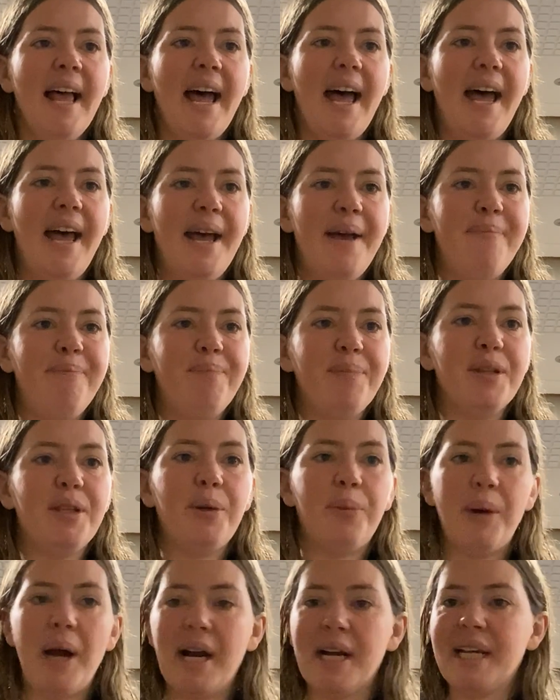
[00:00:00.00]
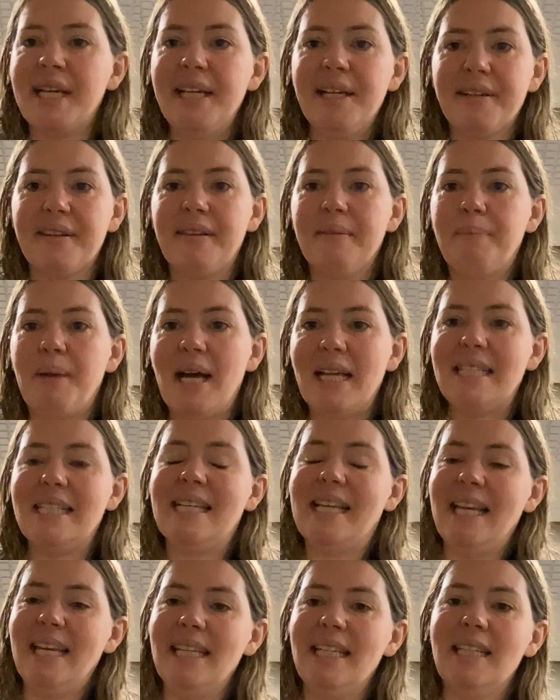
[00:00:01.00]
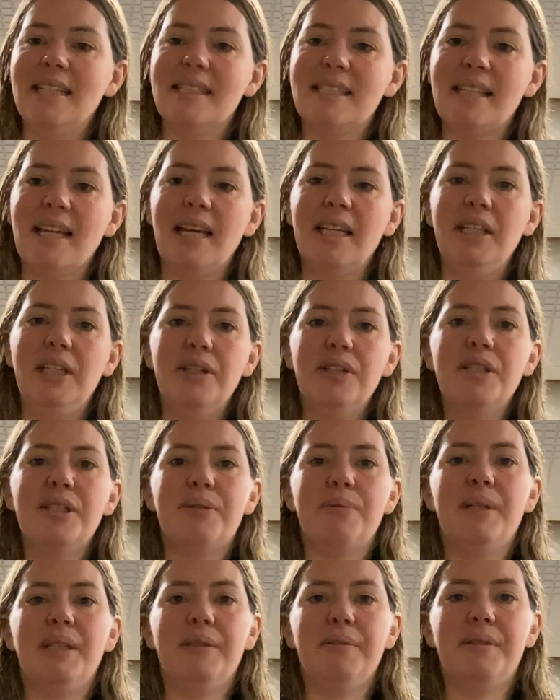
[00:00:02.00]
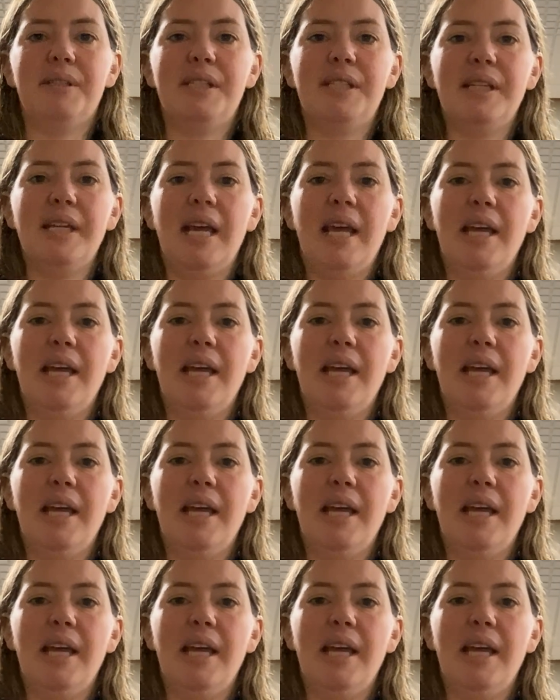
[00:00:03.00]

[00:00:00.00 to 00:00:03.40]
There were key thematic areas that I used when I was